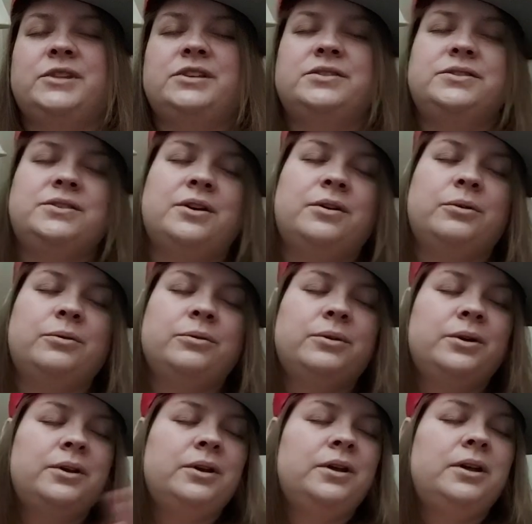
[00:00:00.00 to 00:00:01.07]
So
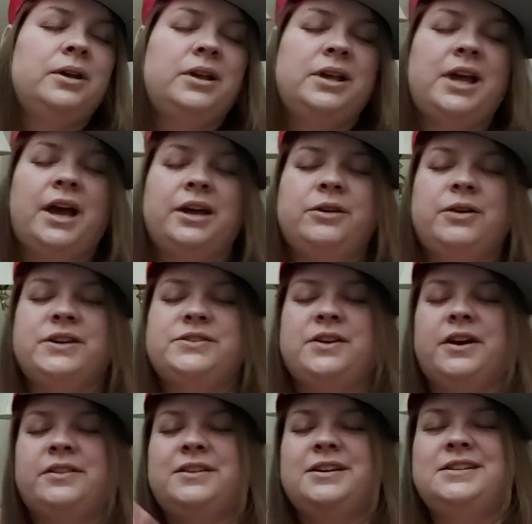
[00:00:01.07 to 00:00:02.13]
yeah, you guys
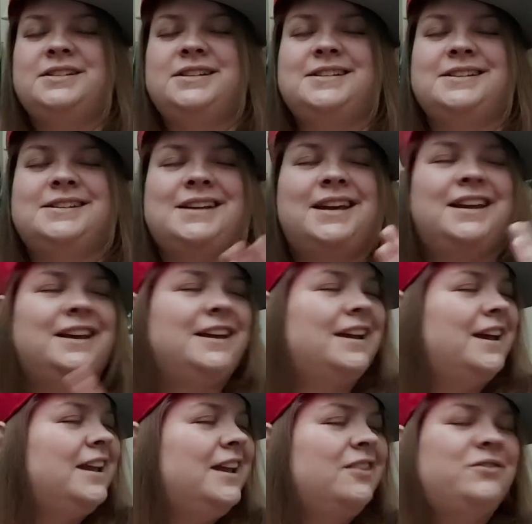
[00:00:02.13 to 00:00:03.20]
got this. It's exciting.
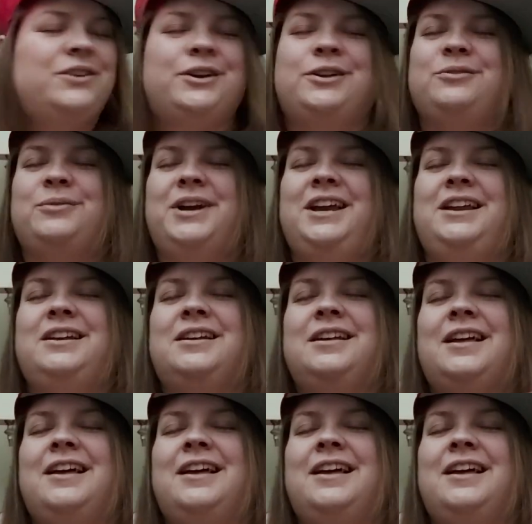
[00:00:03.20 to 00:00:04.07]
I can't fucking wait.